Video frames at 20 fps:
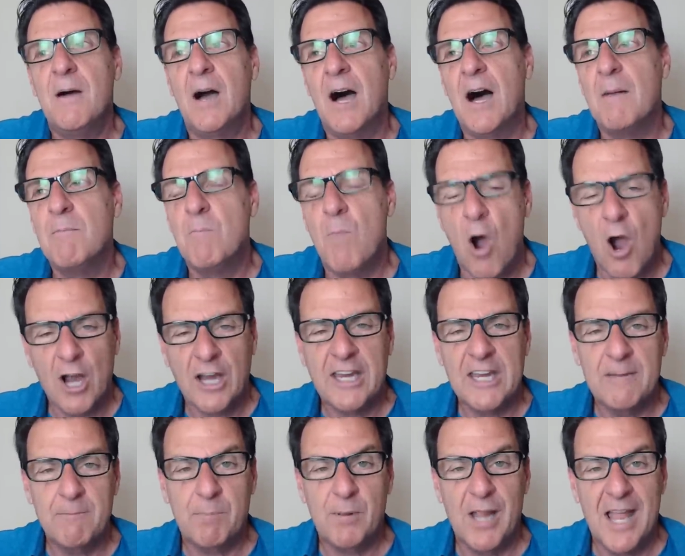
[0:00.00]
uh,
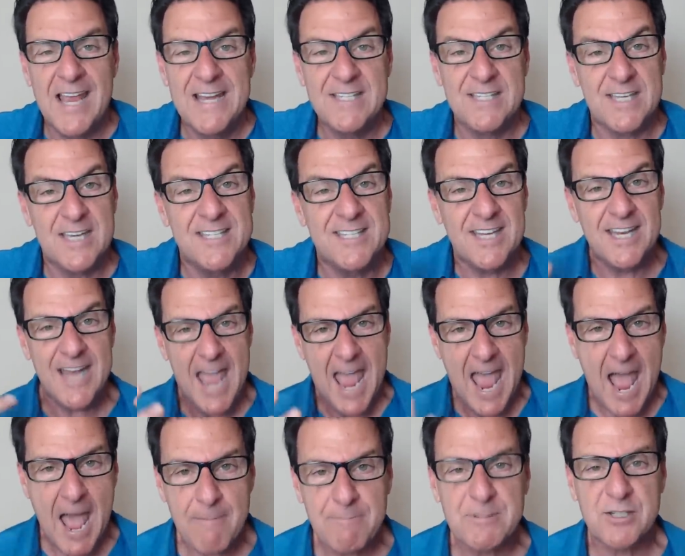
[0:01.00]
marketplace is an
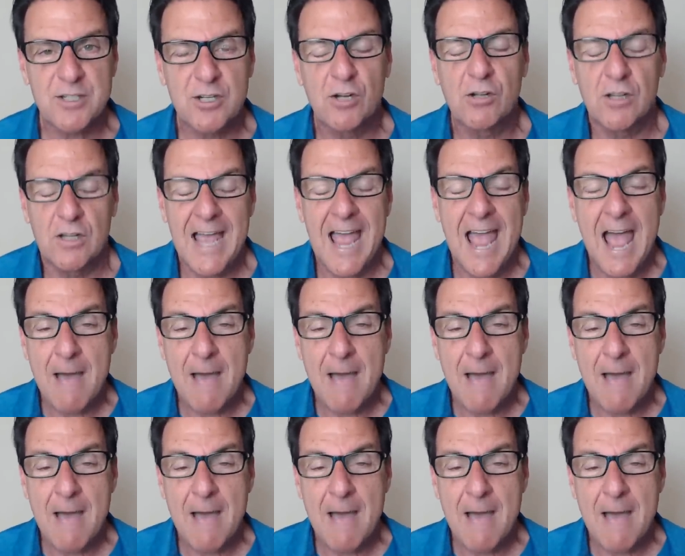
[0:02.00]
absolute